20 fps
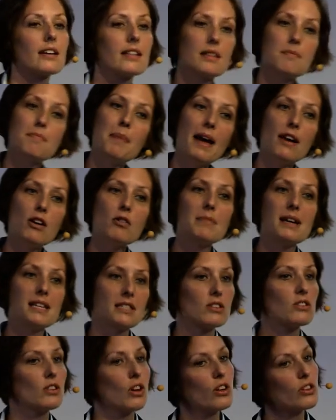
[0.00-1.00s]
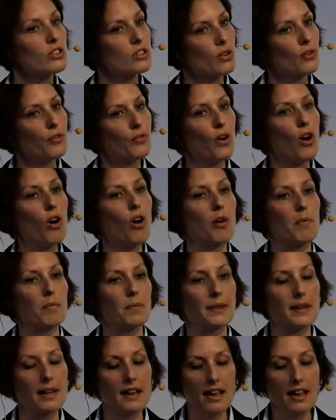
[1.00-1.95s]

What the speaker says: the biomass is also formed.